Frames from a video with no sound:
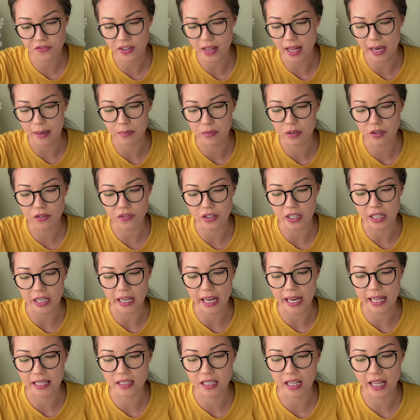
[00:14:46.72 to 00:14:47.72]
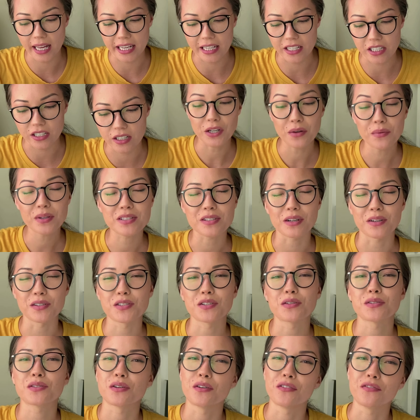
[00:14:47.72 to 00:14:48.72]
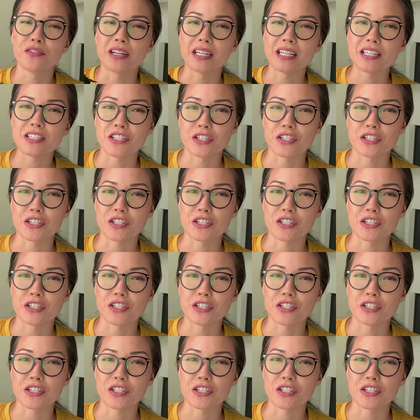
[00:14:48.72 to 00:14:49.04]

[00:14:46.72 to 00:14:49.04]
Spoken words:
for that movie, and like, you know what's also so funny